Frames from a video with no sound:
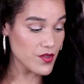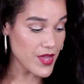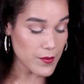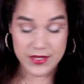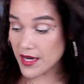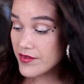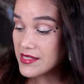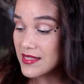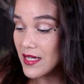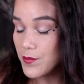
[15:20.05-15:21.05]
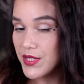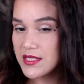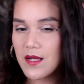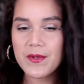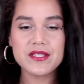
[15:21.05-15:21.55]
That was everything that I
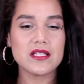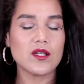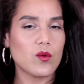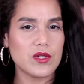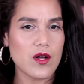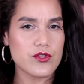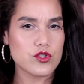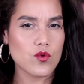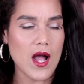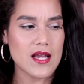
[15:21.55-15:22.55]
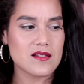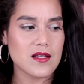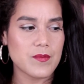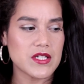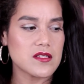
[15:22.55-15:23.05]
picked up. I think the only other 2 items
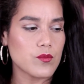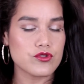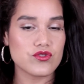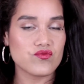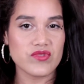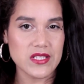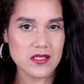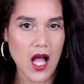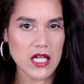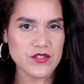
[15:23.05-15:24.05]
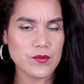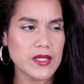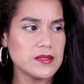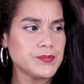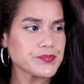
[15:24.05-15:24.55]
I picked up were just restocks for
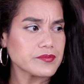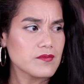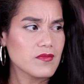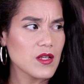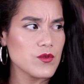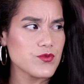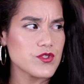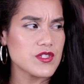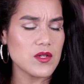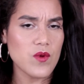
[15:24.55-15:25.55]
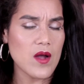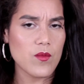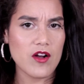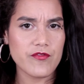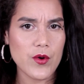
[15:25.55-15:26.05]
me, which was the Wet n
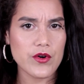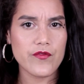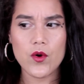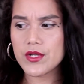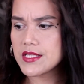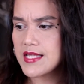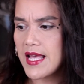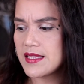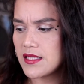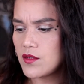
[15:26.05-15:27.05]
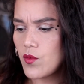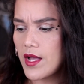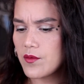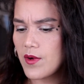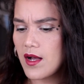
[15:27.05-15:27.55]
Wild Photo Focus and the Wet
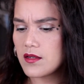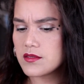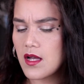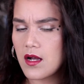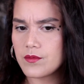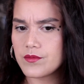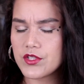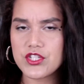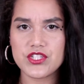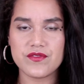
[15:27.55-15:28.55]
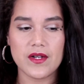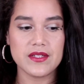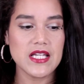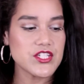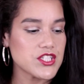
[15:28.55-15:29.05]
n Wild Cushion
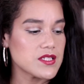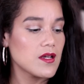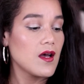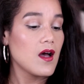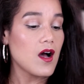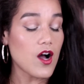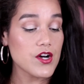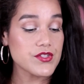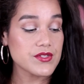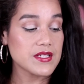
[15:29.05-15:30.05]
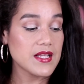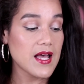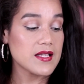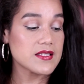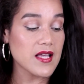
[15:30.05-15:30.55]
Foundation. Other than
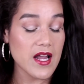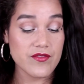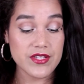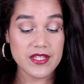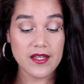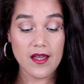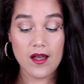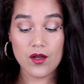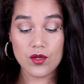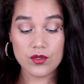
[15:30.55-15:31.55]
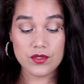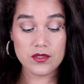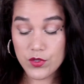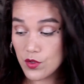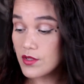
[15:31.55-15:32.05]
that, everything
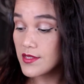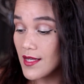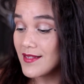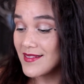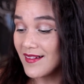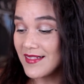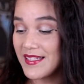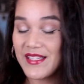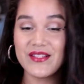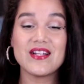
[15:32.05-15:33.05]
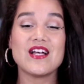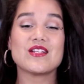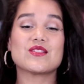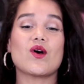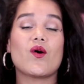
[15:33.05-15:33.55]
else was all said and done here.
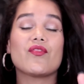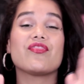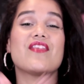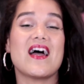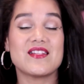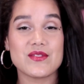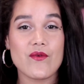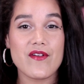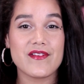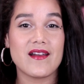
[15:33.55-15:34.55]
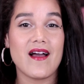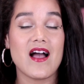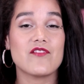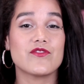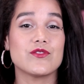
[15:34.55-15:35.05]
So that is all that I
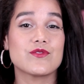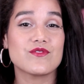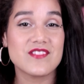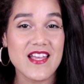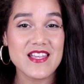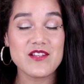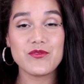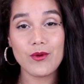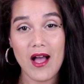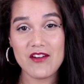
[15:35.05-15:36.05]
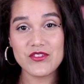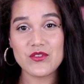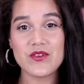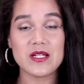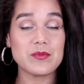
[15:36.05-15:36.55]
have for you today. If you haven't
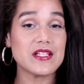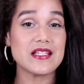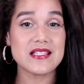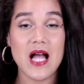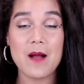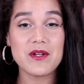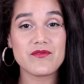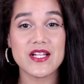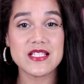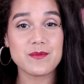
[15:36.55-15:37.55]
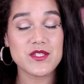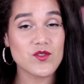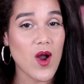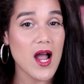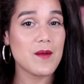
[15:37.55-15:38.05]
already, please comment, rate,
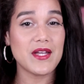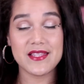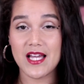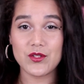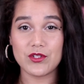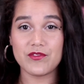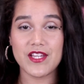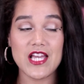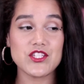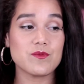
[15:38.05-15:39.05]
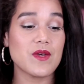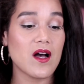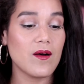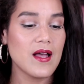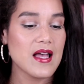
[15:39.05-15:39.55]
subscribe, hit that notification
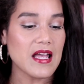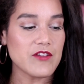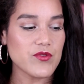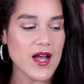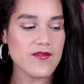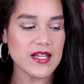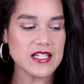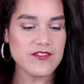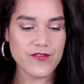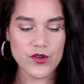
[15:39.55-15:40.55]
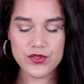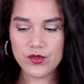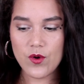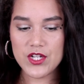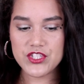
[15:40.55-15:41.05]
bell. If you have any further
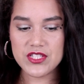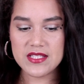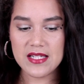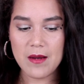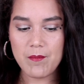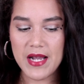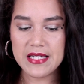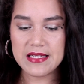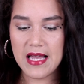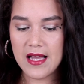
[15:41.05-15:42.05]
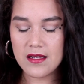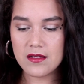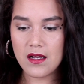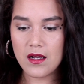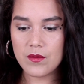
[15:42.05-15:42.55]
questions that I might not
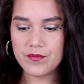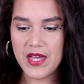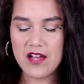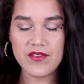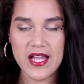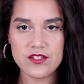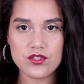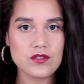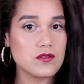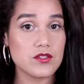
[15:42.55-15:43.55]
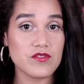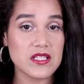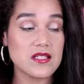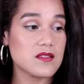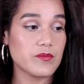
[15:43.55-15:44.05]
have answered
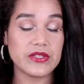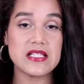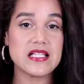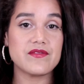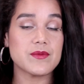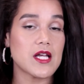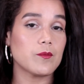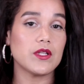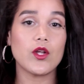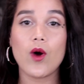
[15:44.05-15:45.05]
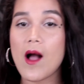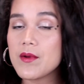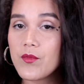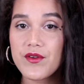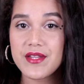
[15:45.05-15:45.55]
during this, then please leave them down below. I'll be
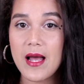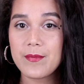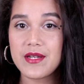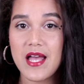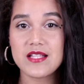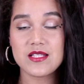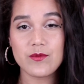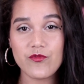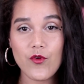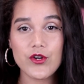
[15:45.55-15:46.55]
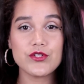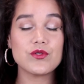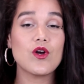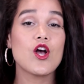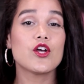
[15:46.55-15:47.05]
more than happy to answer them for
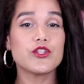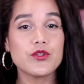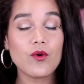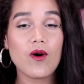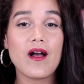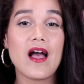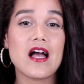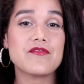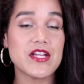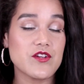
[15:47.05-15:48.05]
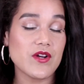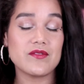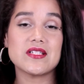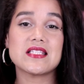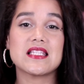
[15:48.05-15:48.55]
you. You all have a
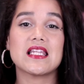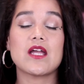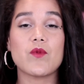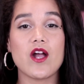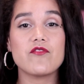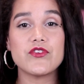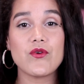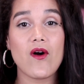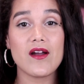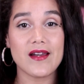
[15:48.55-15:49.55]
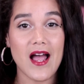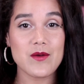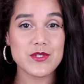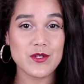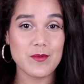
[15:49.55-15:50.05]
great rest of the night wherever you are, and I
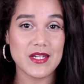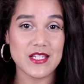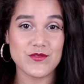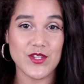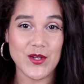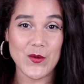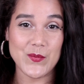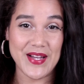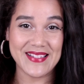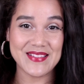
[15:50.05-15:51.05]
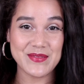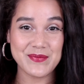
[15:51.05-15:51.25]
will see you in my next video. Bye.